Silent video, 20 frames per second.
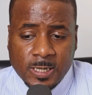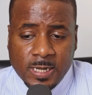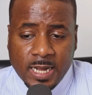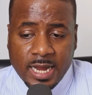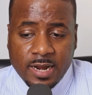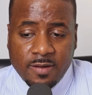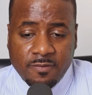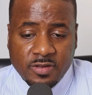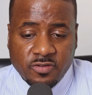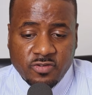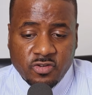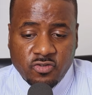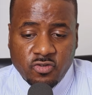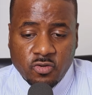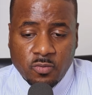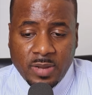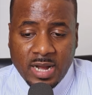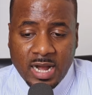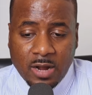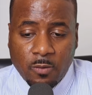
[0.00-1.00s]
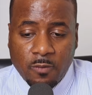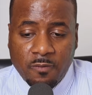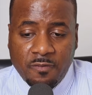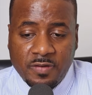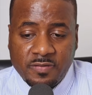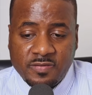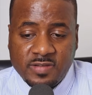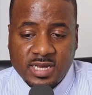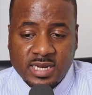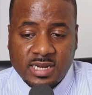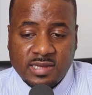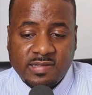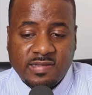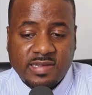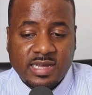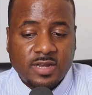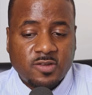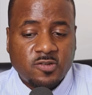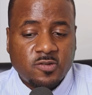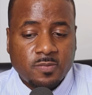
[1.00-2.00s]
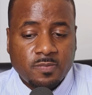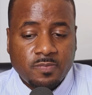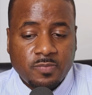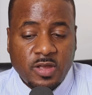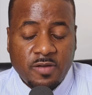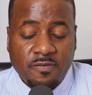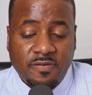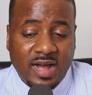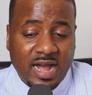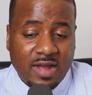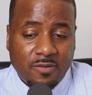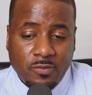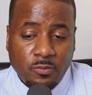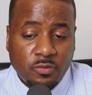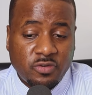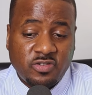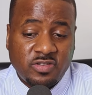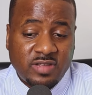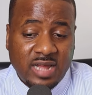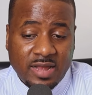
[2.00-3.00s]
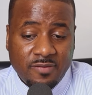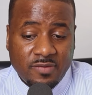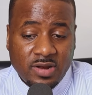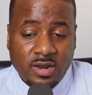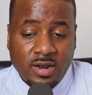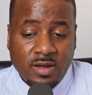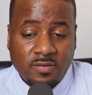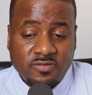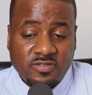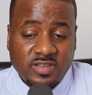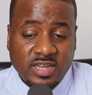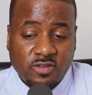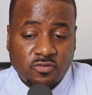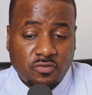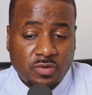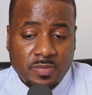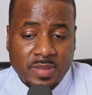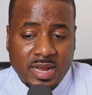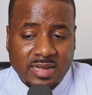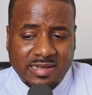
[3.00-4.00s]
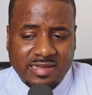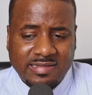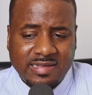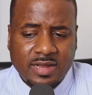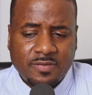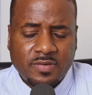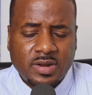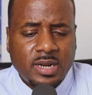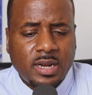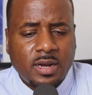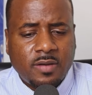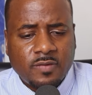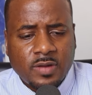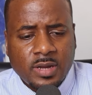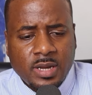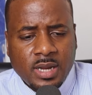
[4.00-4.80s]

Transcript: and Ivica Zubak with 15 and 5, which is not even enough. 6 rebounds. That's not even enough.